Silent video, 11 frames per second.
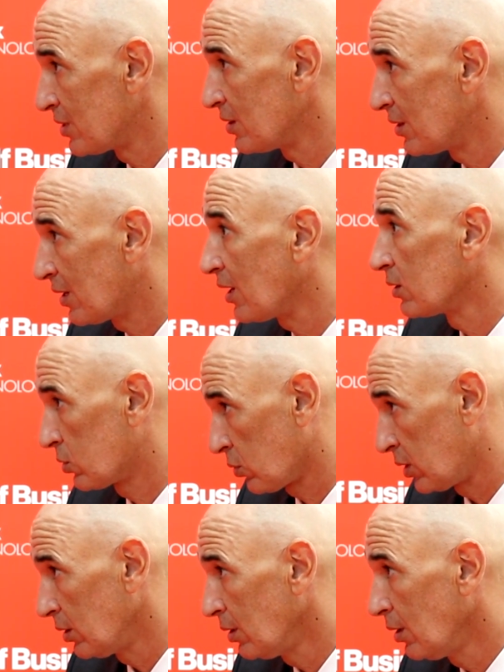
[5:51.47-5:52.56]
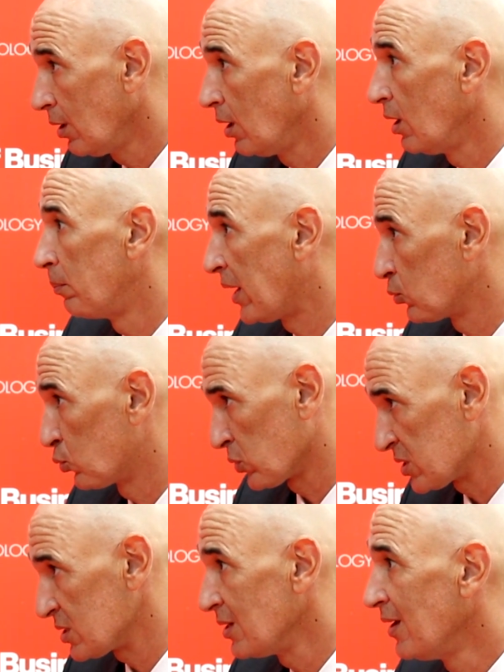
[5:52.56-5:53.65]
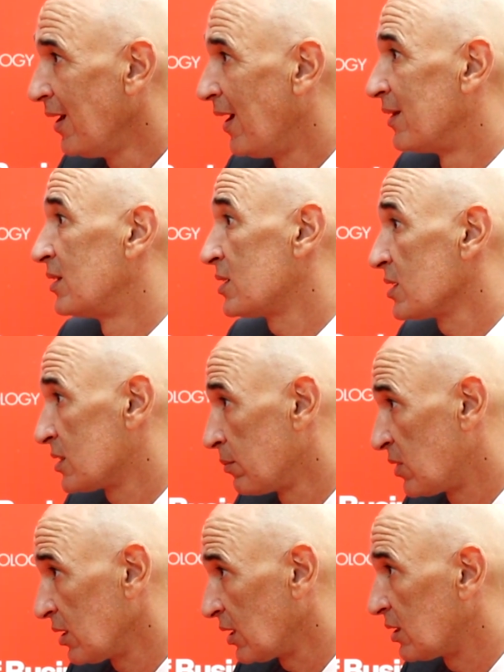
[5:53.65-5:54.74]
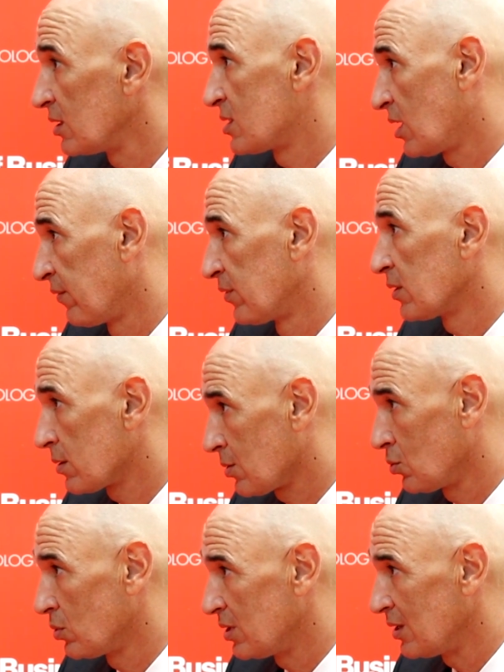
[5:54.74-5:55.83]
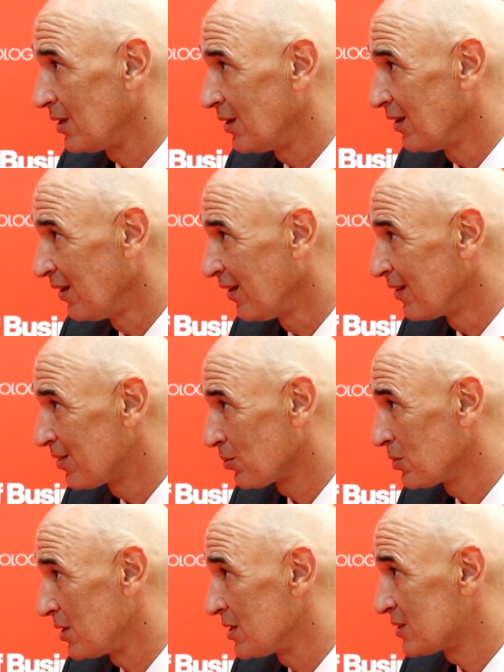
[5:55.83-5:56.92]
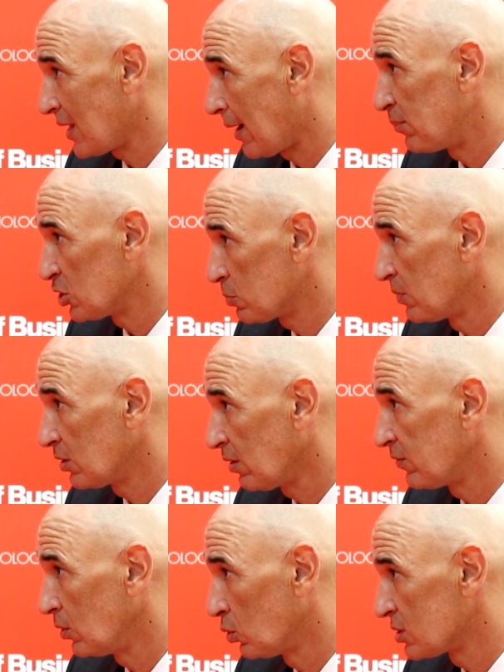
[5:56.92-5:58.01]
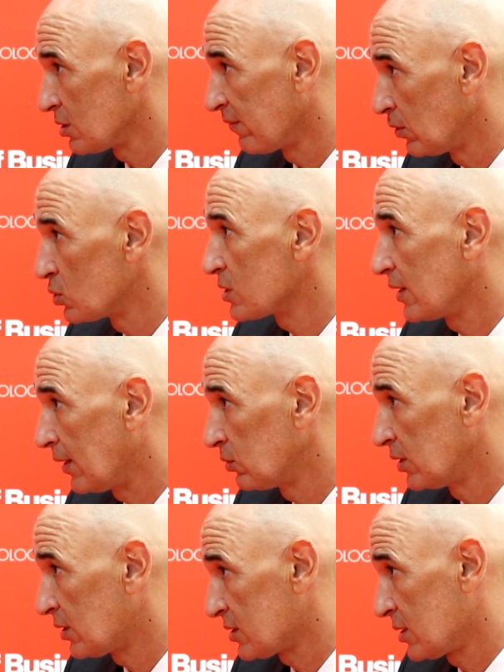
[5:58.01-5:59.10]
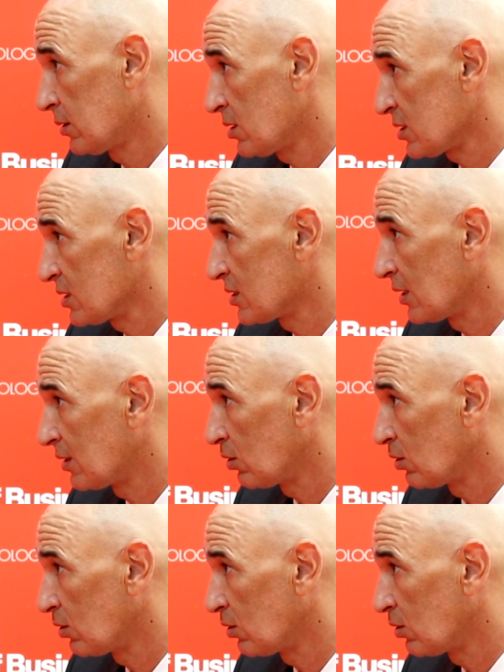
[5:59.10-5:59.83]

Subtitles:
the country boundaries. And this is something that is covered through the establishment of those cloud data centers, is that it